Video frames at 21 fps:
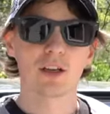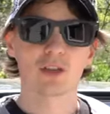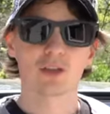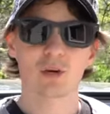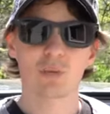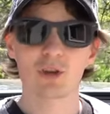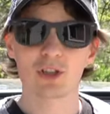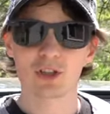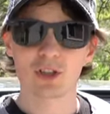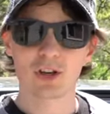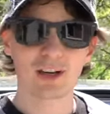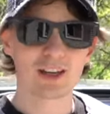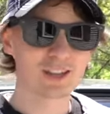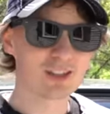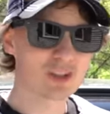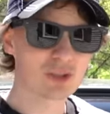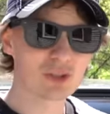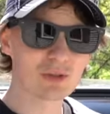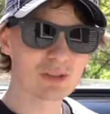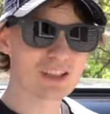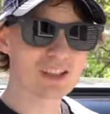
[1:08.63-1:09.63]
So I'm gonna try and
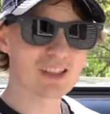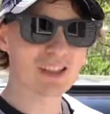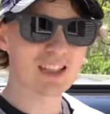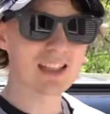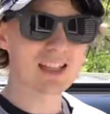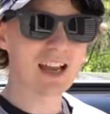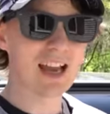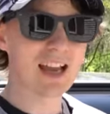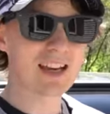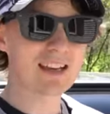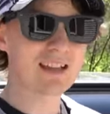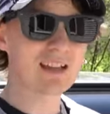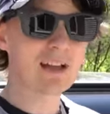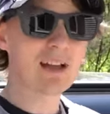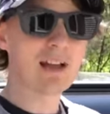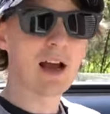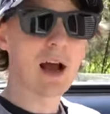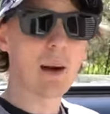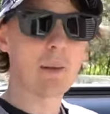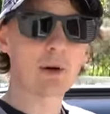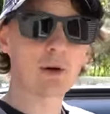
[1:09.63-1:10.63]
shoot this again.
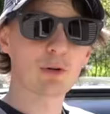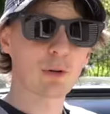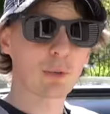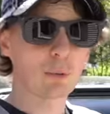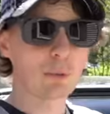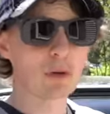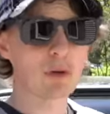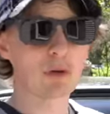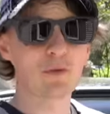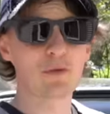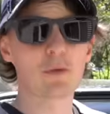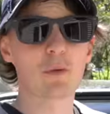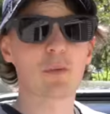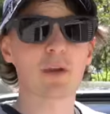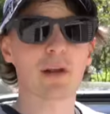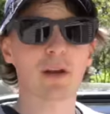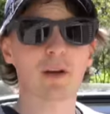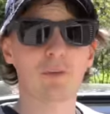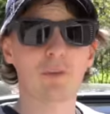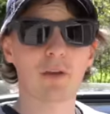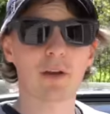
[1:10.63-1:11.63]
I'm gonna remove the
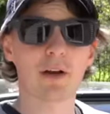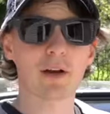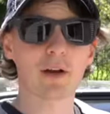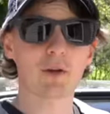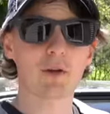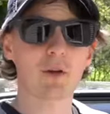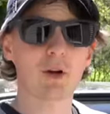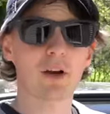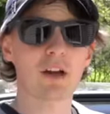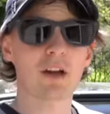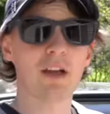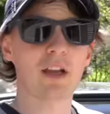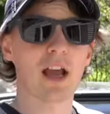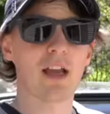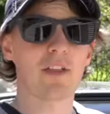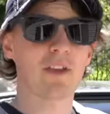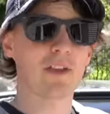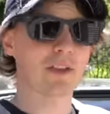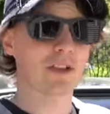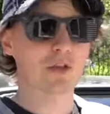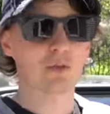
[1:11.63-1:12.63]
piano black one
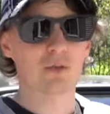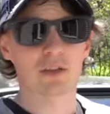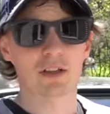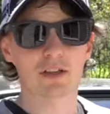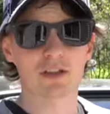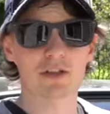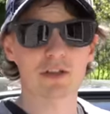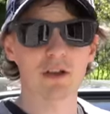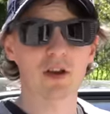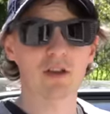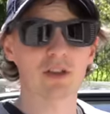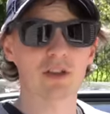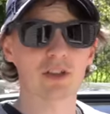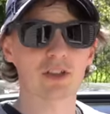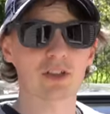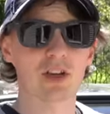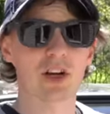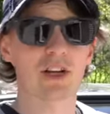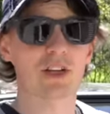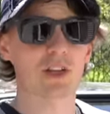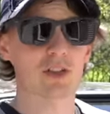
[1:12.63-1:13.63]
and then just reinstall it
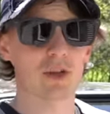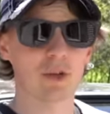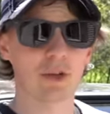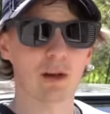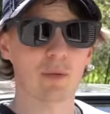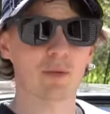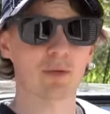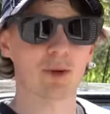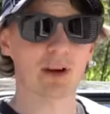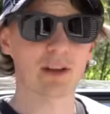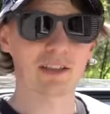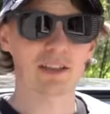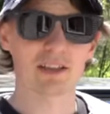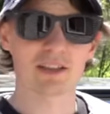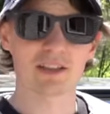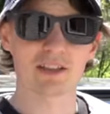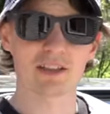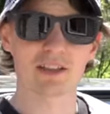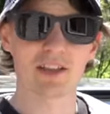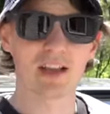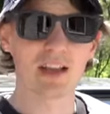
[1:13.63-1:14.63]
and try and show that
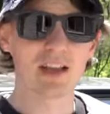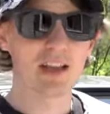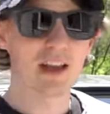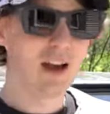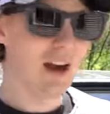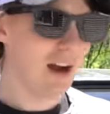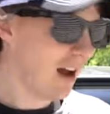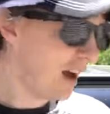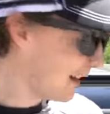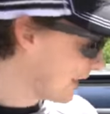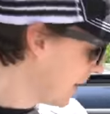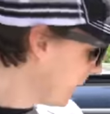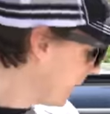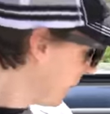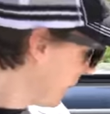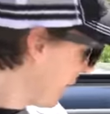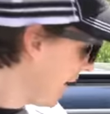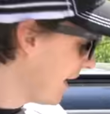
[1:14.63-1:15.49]
process. Uh, keep in